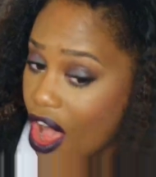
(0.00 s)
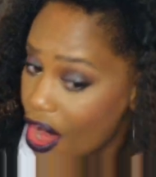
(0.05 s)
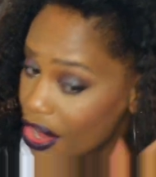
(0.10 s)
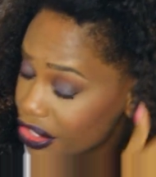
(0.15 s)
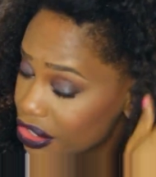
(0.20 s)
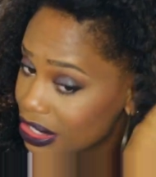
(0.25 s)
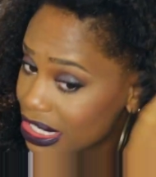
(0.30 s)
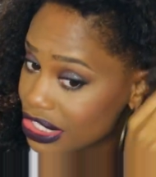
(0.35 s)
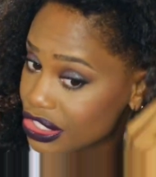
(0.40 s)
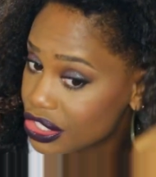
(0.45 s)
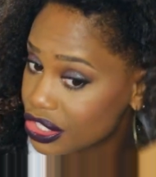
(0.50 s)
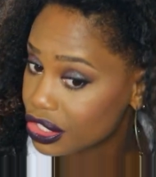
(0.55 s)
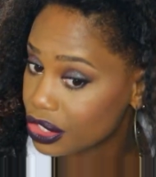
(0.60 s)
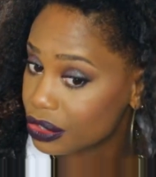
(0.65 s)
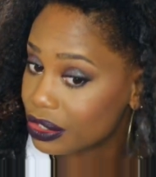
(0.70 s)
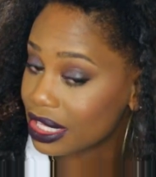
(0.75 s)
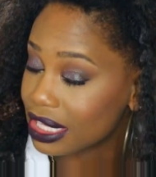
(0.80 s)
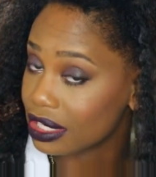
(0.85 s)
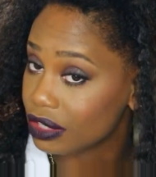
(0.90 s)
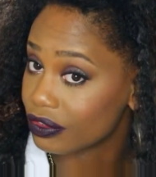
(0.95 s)
all you need to
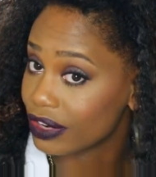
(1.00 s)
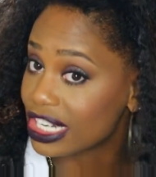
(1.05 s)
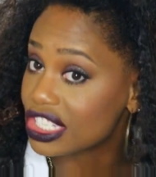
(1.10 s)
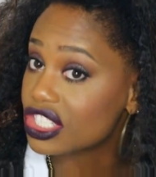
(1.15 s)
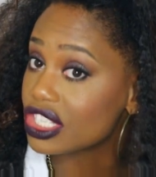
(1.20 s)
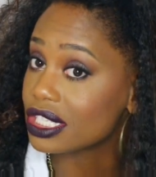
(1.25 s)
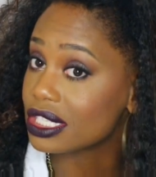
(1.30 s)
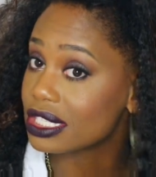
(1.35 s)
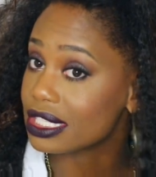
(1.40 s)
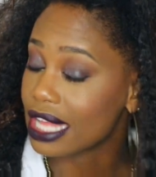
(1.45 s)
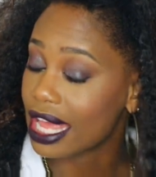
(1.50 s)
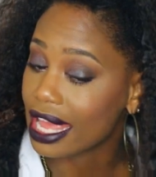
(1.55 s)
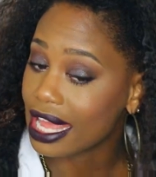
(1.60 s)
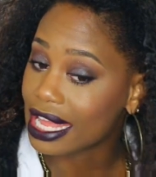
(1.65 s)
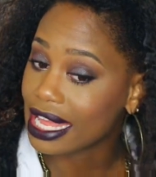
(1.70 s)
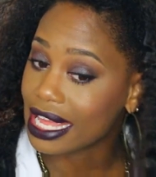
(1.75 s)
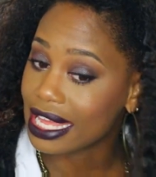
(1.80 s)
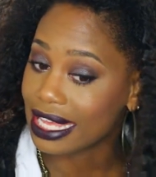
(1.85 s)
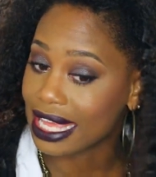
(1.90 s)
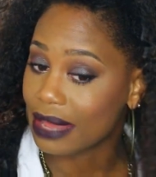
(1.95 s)
do, the directions
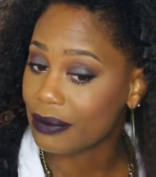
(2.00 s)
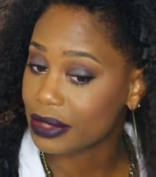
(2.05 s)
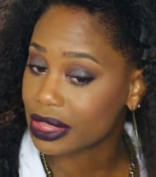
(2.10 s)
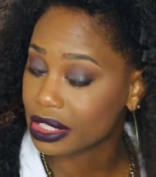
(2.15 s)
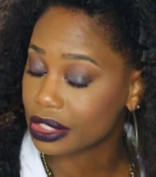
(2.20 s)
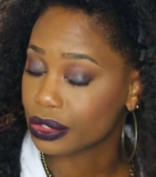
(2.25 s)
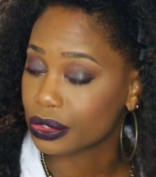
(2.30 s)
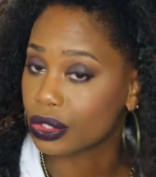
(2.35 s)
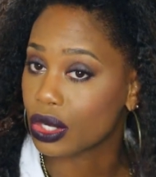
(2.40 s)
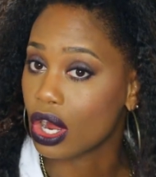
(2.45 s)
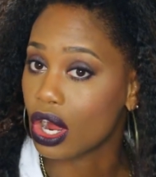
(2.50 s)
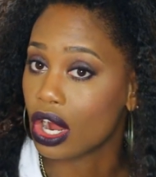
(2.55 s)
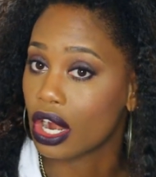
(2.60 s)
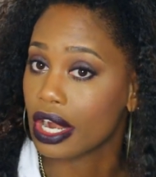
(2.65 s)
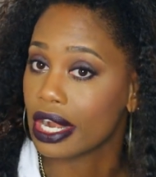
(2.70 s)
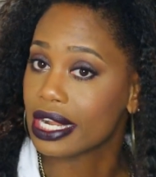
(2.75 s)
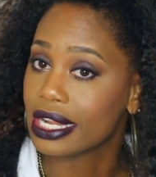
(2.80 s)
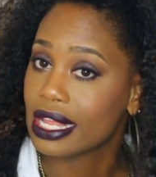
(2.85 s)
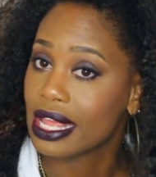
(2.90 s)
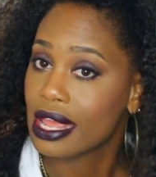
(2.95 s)
say, it came with a little
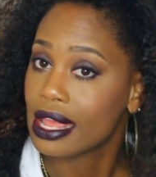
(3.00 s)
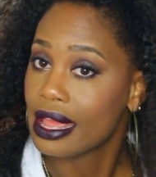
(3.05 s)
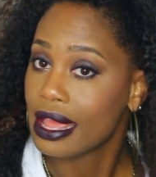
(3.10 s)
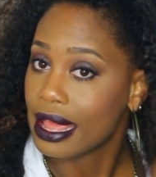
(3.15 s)
card,